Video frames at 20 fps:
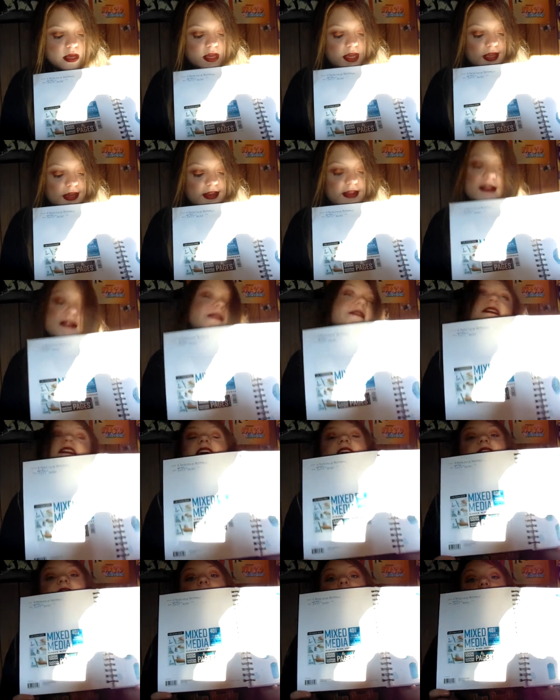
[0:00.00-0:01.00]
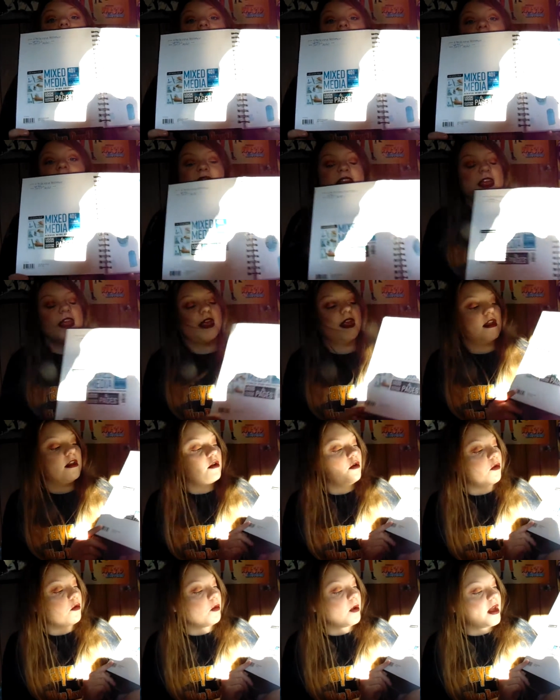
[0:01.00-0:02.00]
It is
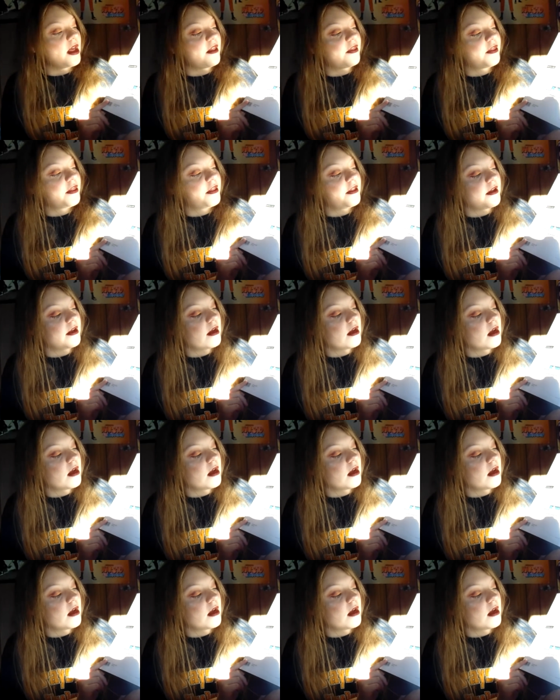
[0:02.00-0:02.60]
7x10 with